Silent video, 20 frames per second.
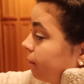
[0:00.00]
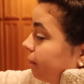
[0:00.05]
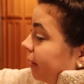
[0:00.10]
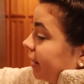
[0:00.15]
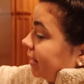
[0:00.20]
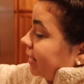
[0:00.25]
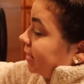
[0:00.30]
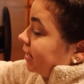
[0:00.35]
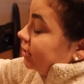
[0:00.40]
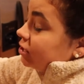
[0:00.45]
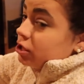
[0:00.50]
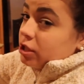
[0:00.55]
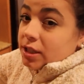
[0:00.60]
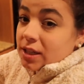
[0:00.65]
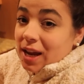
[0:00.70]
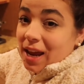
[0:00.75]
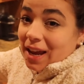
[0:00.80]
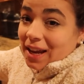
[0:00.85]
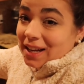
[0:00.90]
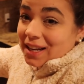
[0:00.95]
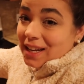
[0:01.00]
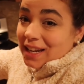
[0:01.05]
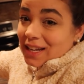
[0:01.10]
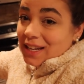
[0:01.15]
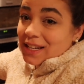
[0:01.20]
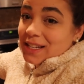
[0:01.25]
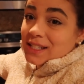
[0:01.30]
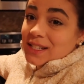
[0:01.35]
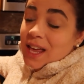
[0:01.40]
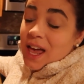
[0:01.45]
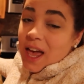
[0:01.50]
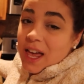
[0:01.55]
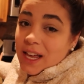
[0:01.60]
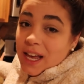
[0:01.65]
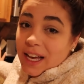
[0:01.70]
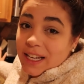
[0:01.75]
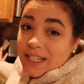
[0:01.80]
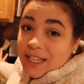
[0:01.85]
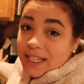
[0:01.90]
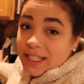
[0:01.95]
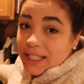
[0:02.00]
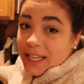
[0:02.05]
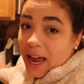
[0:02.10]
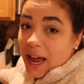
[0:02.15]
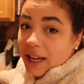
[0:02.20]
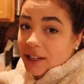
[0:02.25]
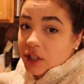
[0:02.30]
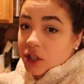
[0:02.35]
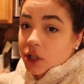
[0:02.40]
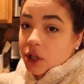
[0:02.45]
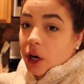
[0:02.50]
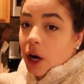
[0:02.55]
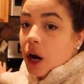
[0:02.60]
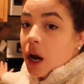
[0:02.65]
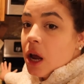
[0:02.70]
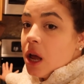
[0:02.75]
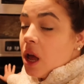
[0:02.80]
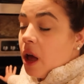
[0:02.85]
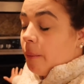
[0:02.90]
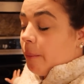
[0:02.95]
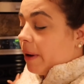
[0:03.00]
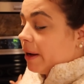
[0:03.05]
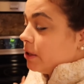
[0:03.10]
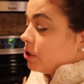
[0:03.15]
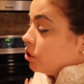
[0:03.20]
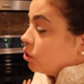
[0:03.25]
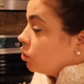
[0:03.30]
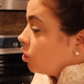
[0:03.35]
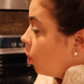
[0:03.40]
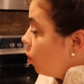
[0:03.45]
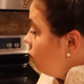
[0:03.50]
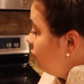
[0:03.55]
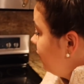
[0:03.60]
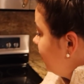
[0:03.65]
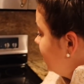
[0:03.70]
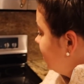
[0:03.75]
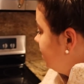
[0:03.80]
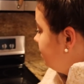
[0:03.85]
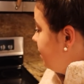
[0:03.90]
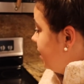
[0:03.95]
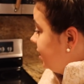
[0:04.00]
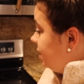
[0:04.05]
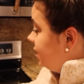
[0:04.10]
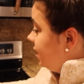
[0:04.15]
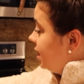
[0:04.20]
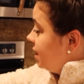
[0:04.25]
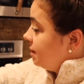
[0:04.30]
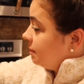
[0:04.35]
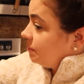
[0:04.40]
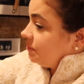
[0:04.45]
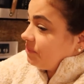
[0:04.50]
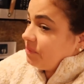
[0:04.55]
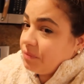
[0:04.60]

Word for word: My KitchenAid is a disaster. My stove is messy.